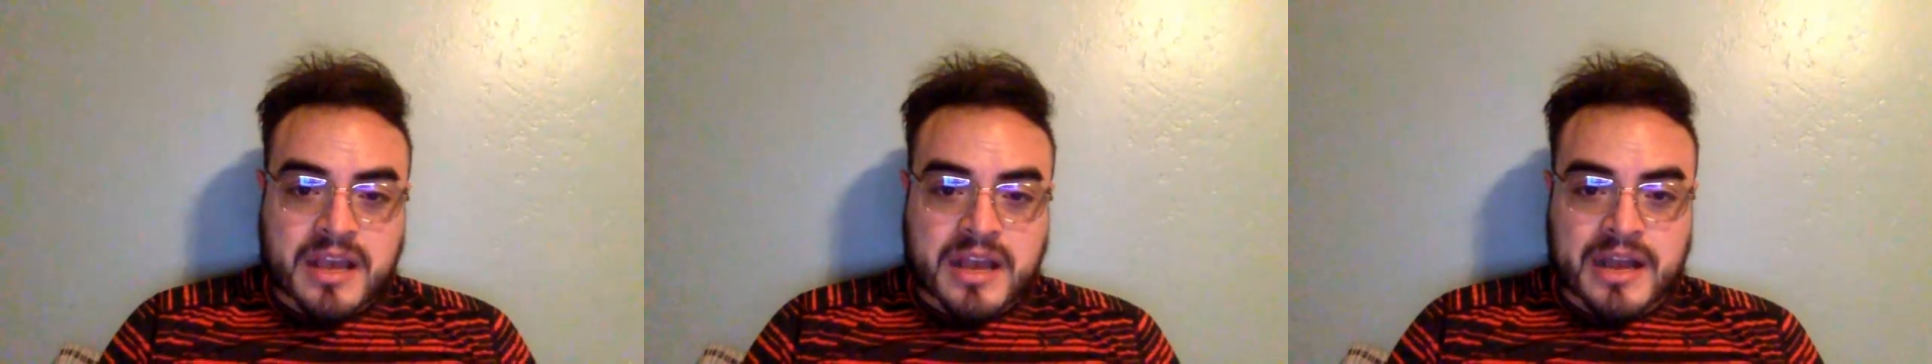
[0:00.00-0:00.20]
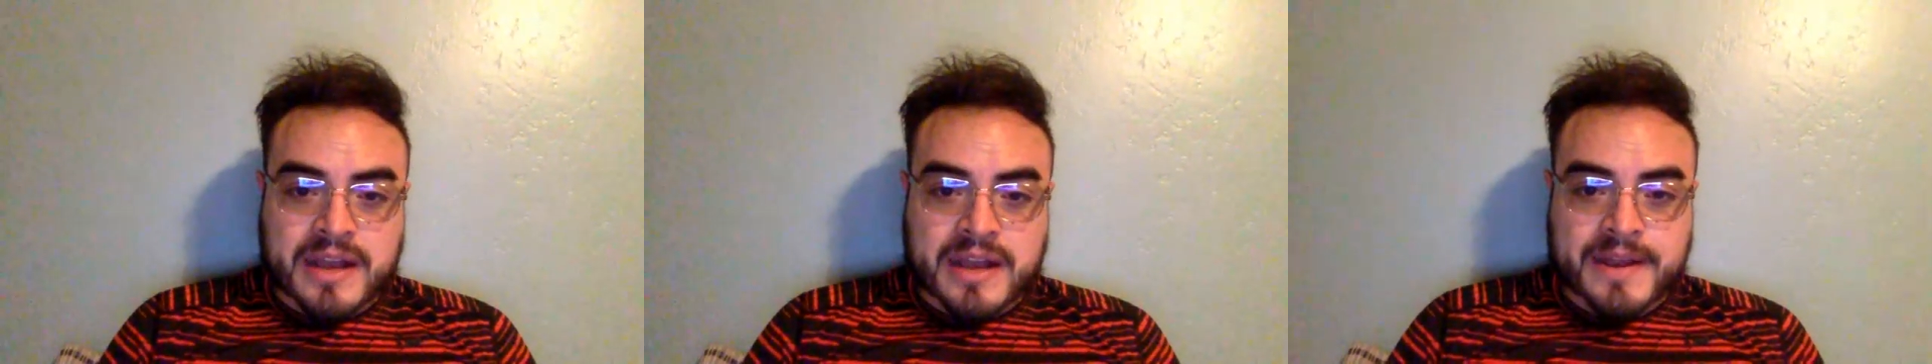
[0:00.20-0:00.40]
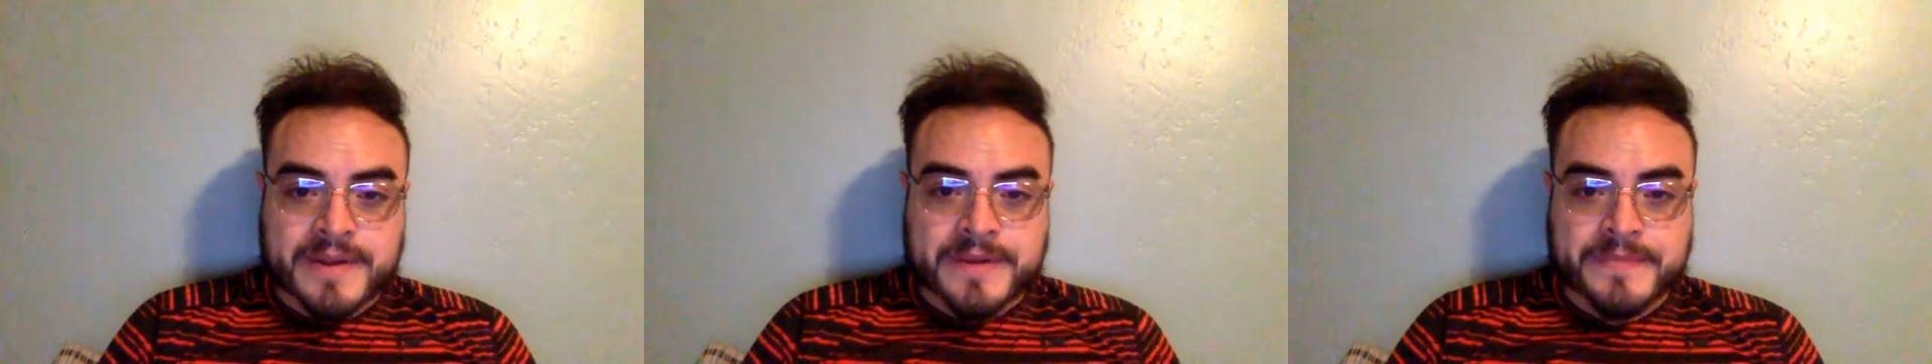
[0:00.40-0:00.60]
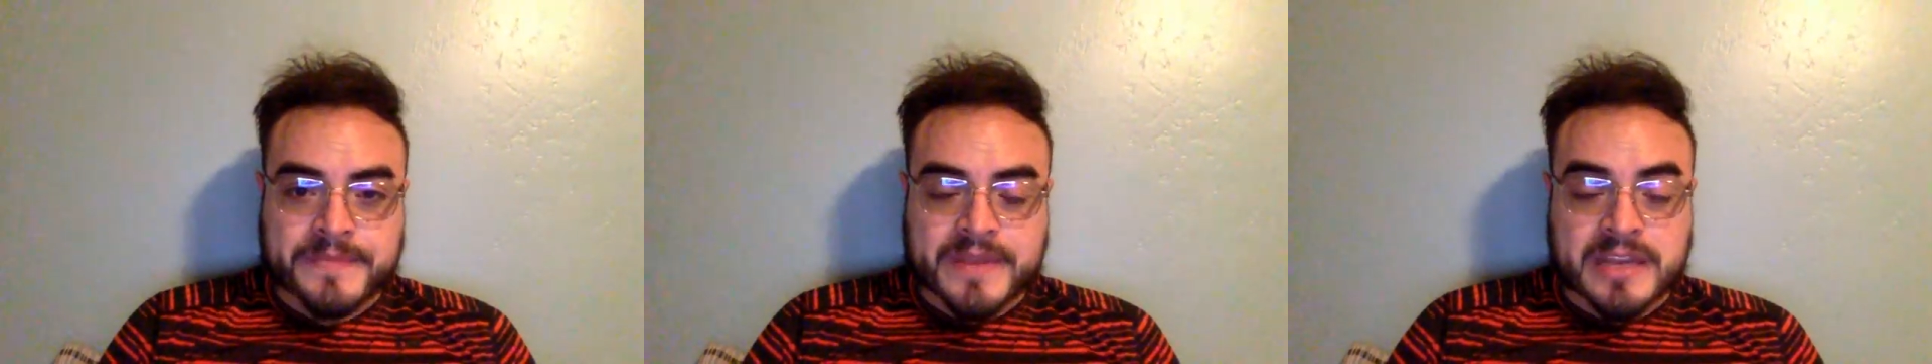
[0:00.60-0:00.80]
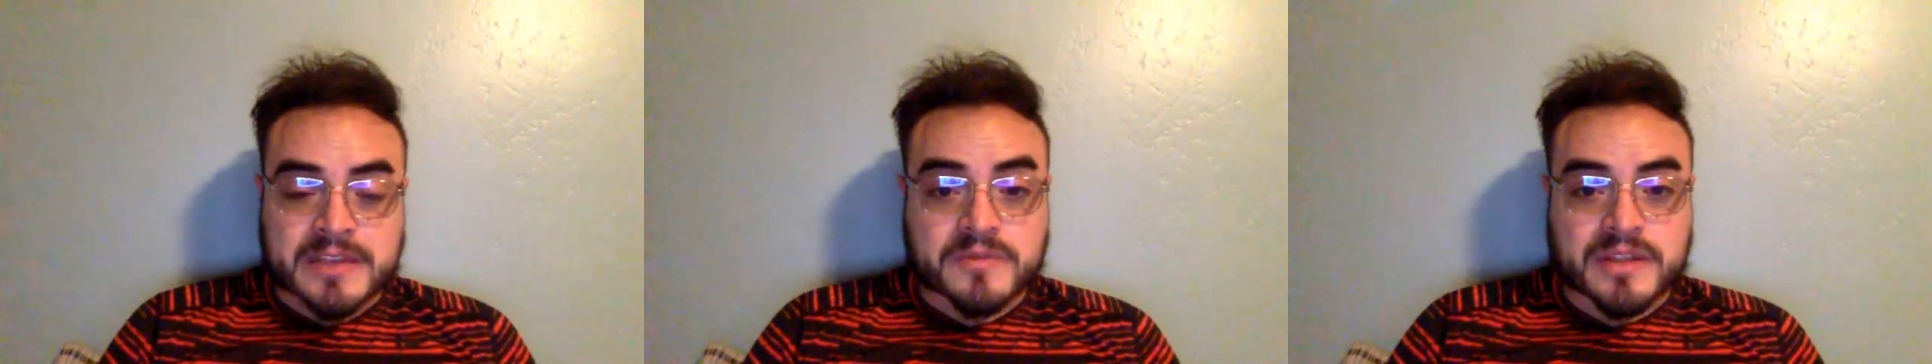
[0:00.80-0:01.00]

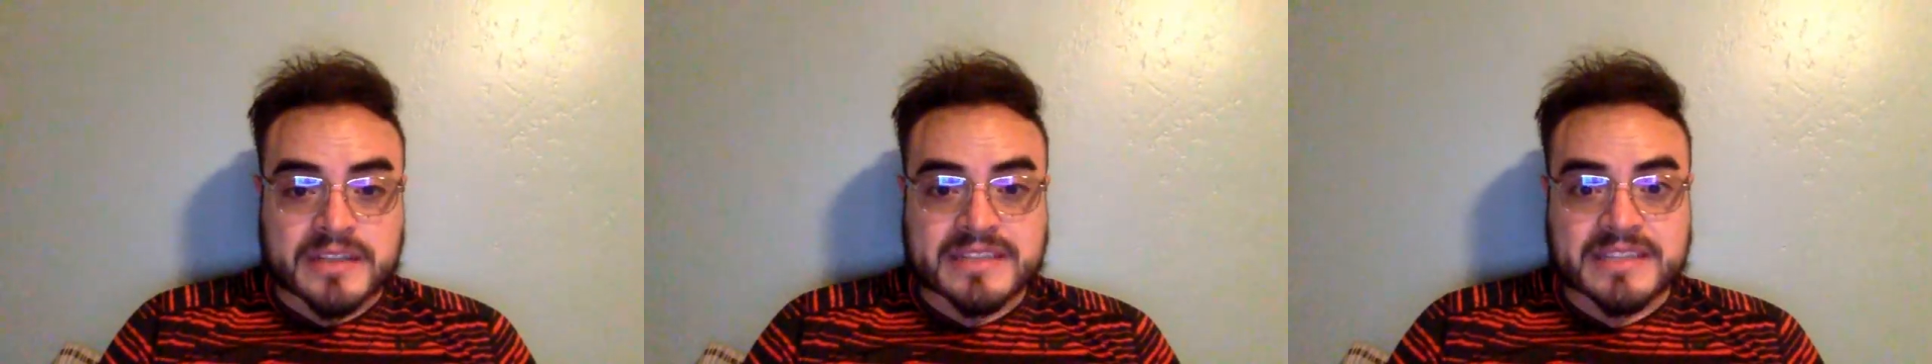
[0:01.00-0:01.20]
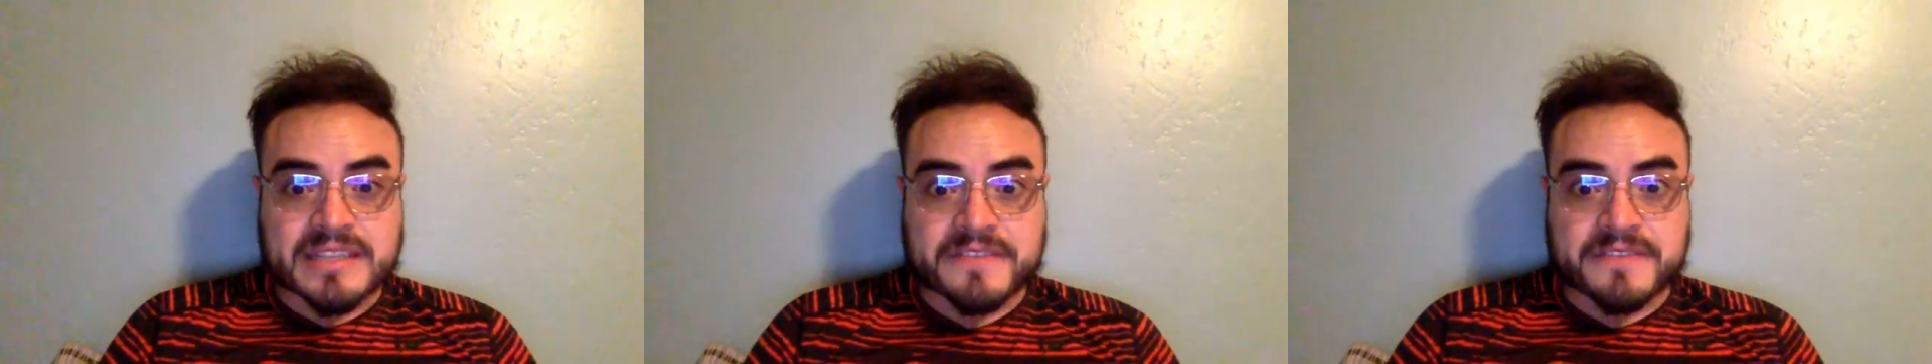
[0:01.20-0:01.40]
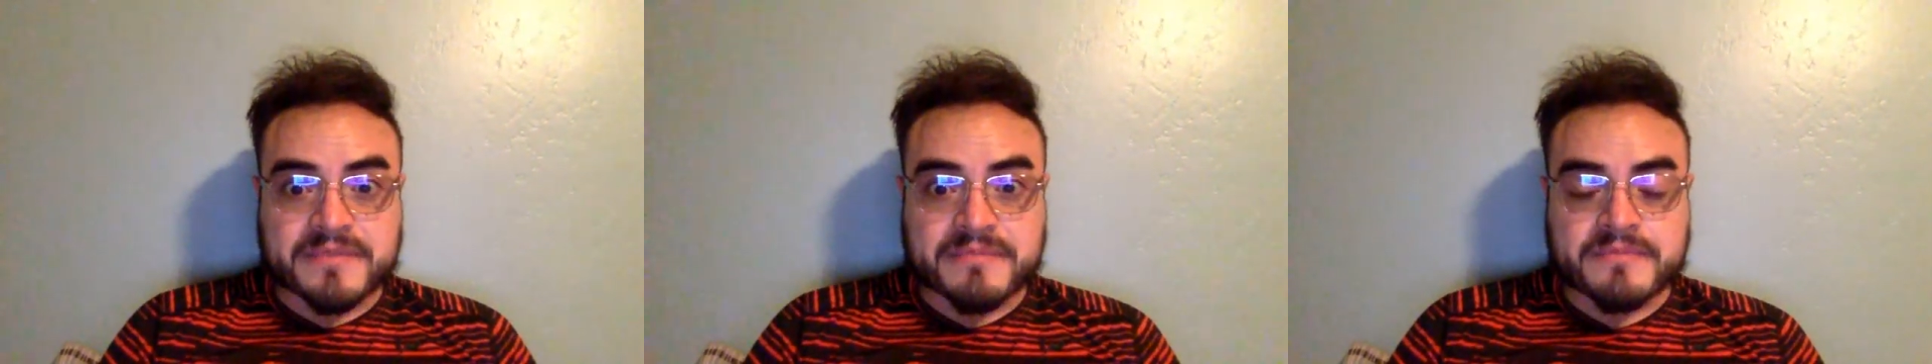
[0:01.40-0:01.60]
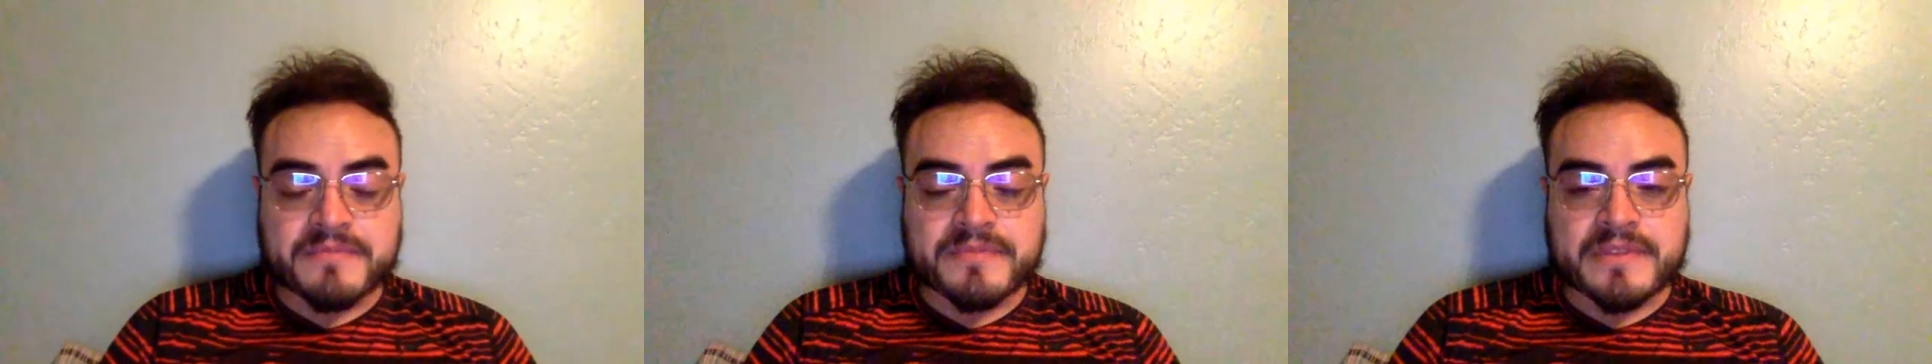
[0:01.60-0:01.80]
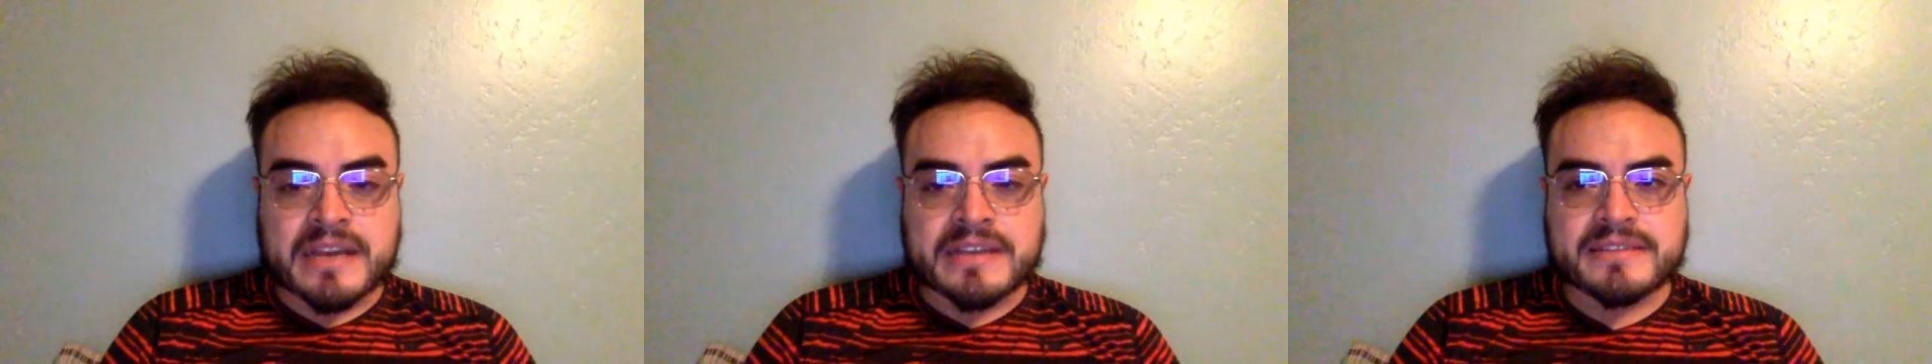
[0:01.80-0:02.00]
as well
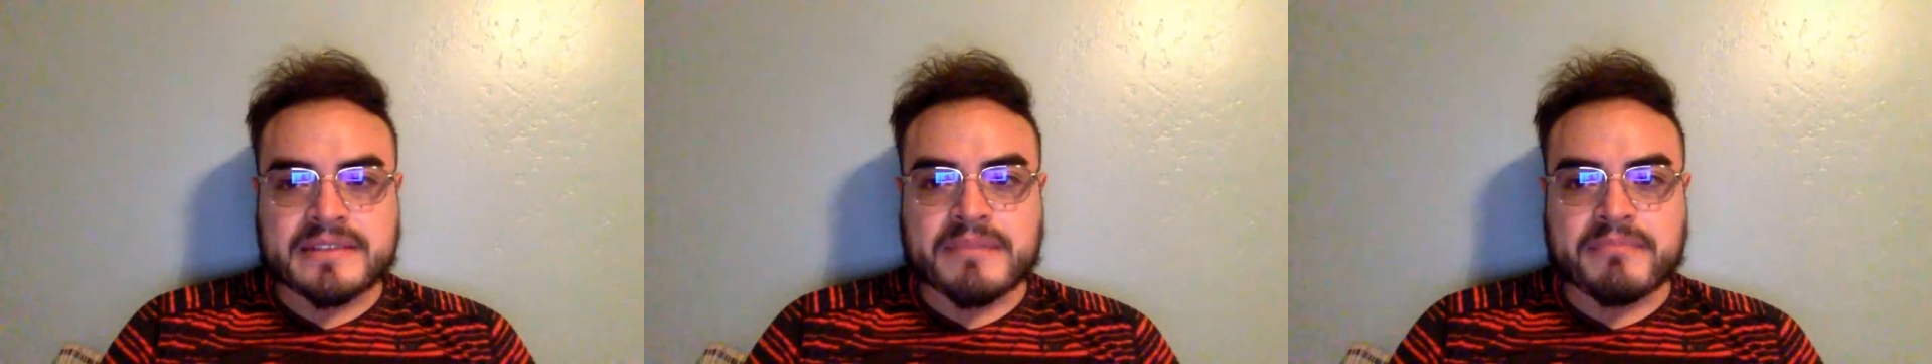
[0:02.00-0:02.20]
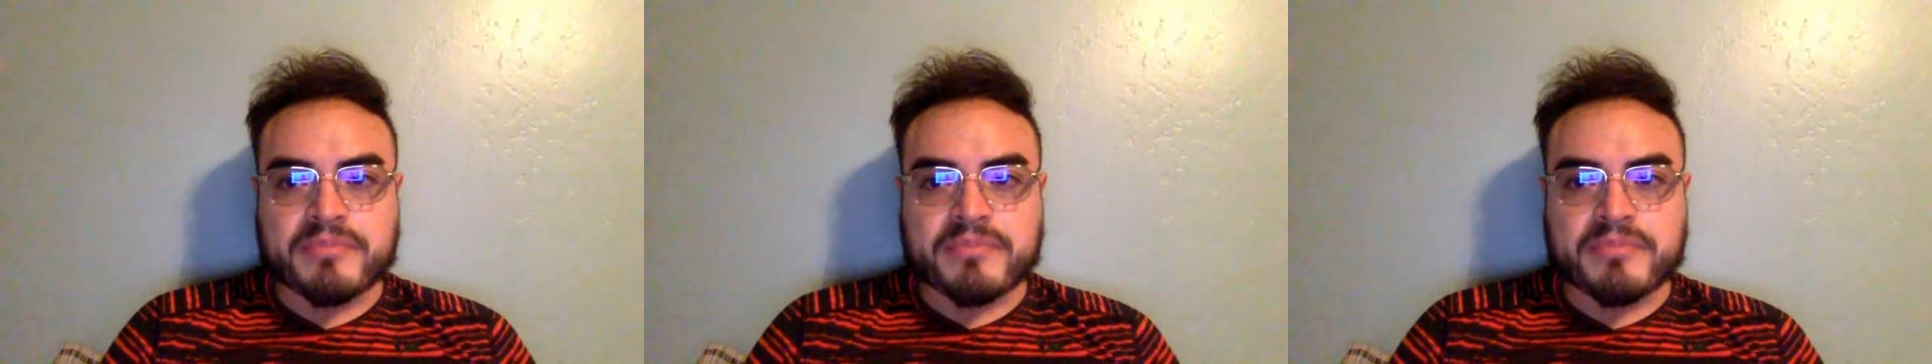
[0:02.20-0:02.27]
as the